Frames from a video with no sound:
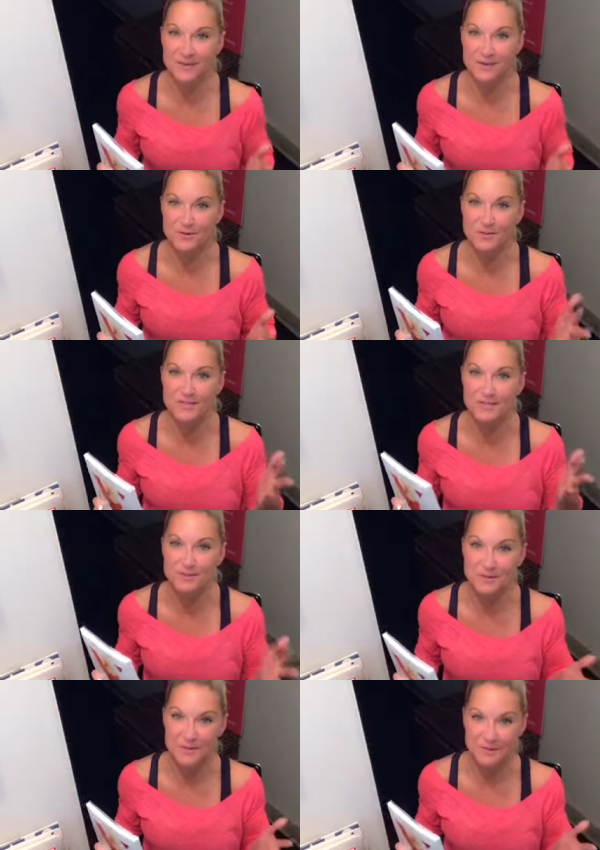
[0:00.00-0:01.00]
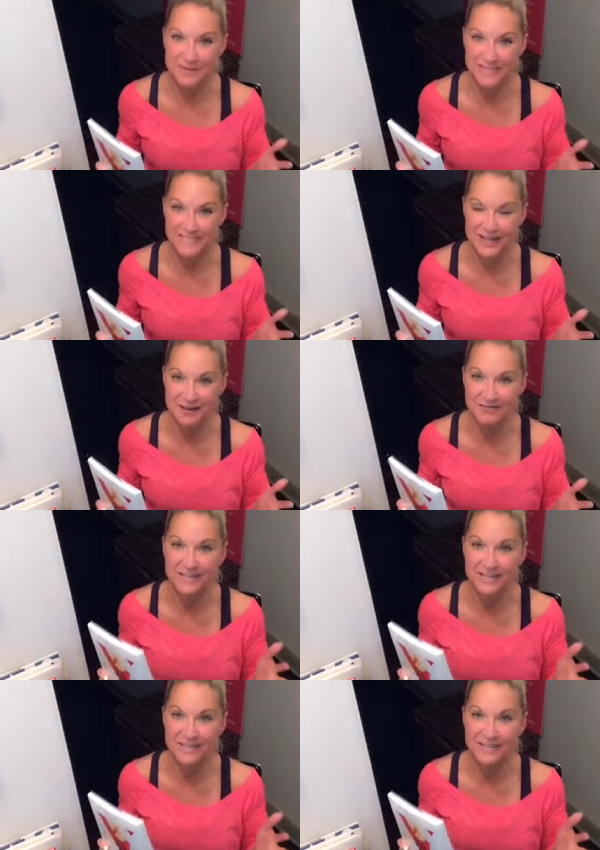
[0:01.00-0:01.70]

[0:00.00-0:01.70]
used to heal myself.